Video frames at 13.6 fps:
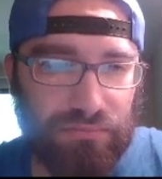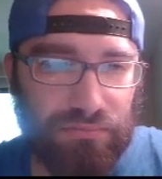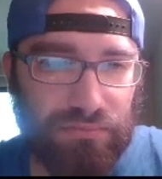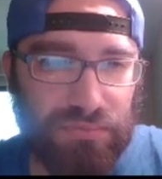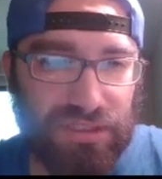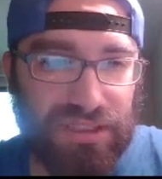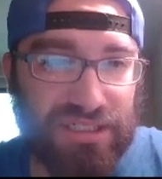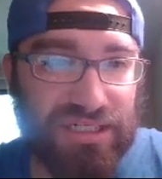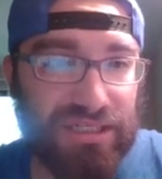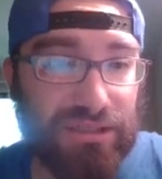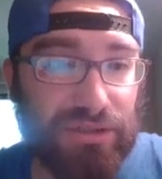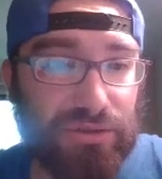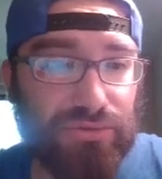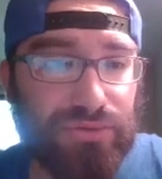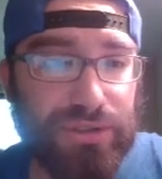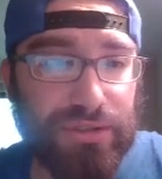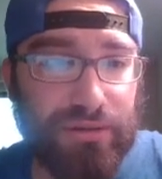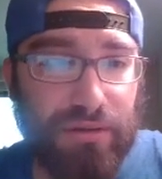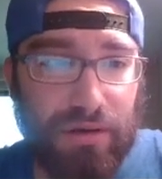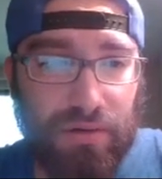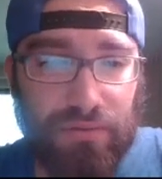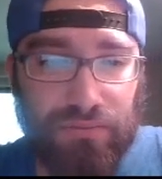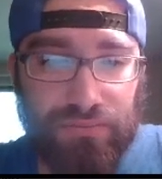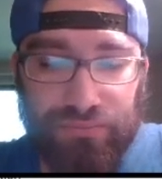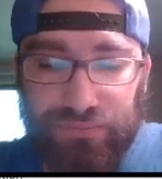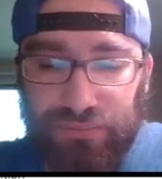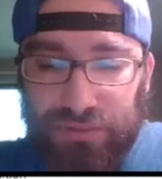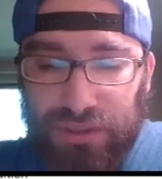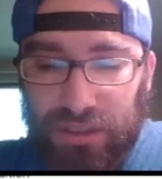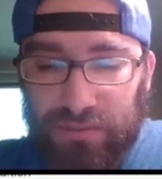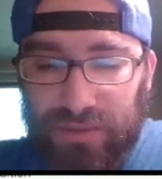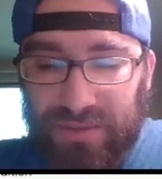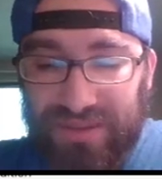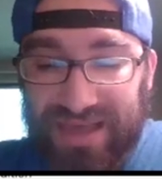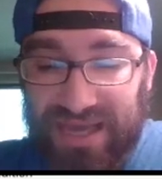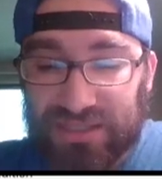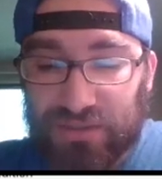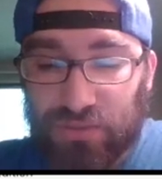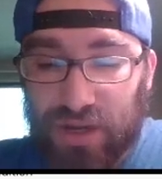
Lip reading: It's an illusion, though. Okay, maybe that's why.